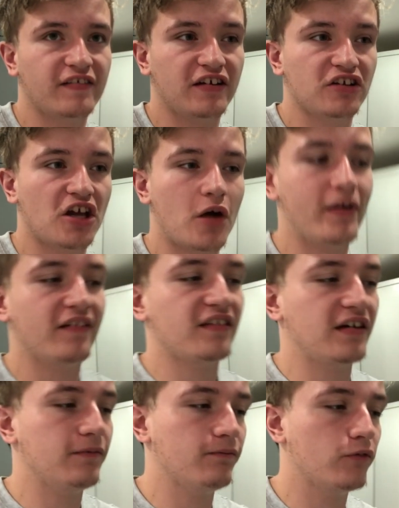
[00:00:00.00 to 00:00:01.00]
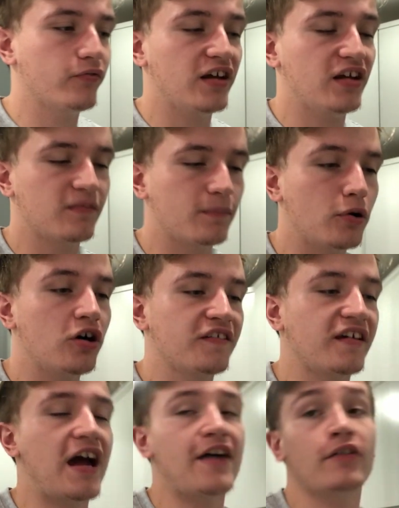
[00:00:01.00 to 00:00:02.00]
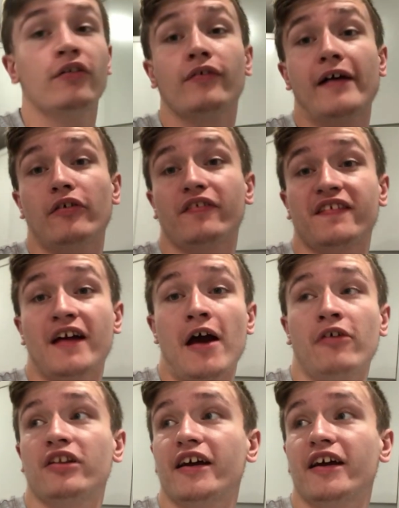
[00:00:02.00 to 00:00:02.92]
There's like no way to like re-export it without sound.